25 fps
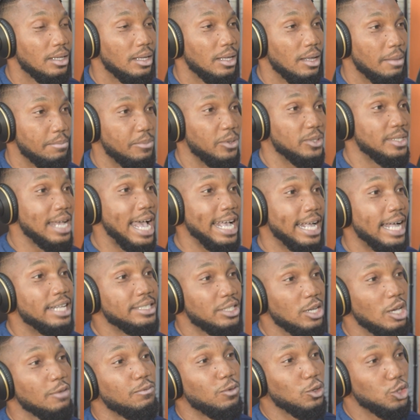but I can
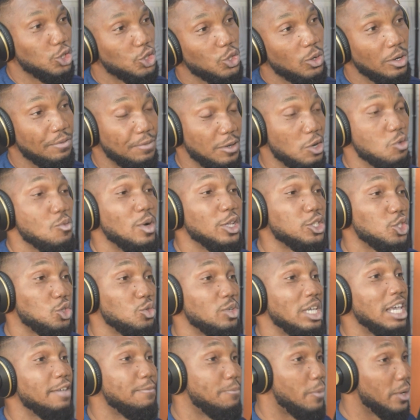tell you for sure, if
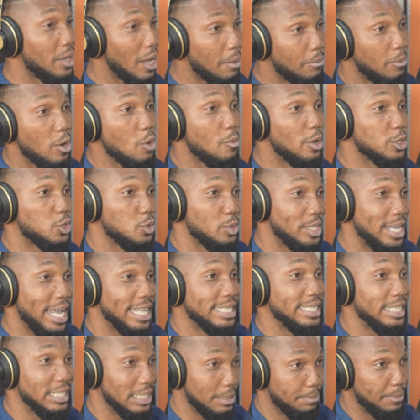Burna Boy wants to
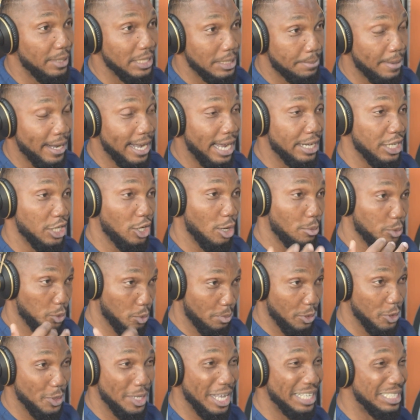get his speed back and he comes to
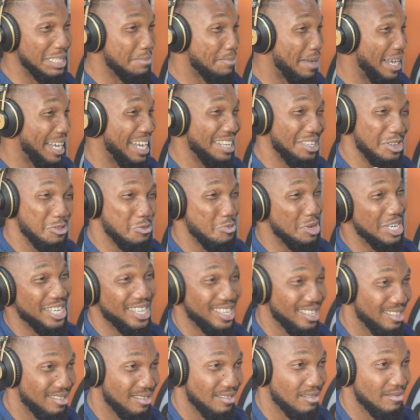me, he'll get it back in a
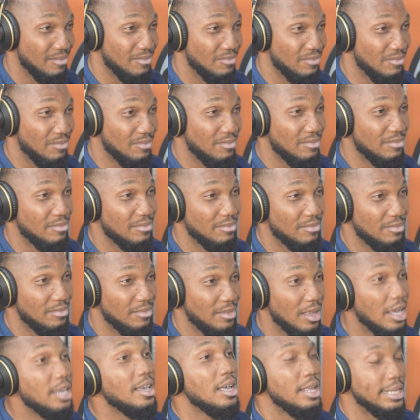week.
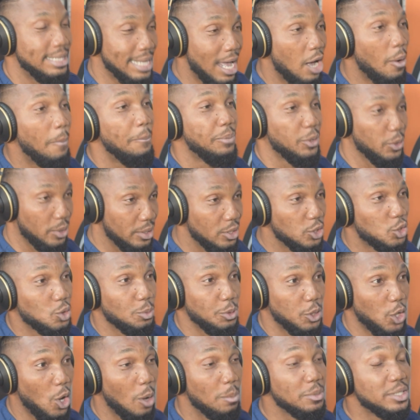Now, building to
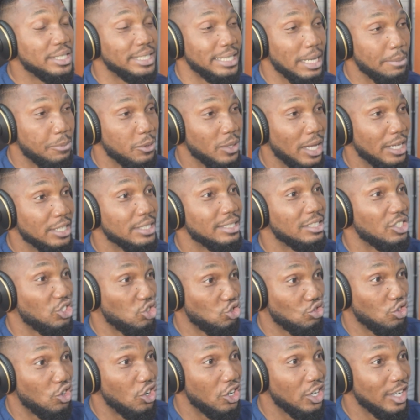become stable and
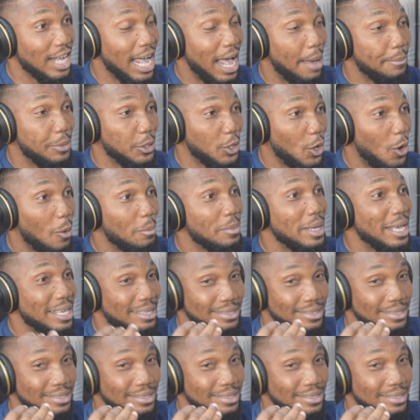strong and become